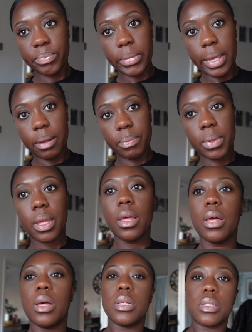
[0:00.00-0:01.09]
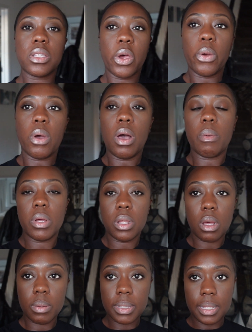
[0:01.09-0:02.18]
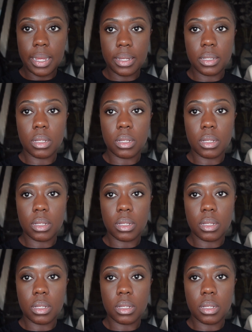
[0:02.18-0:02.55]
Yeah. So I'm gonna go upstairs,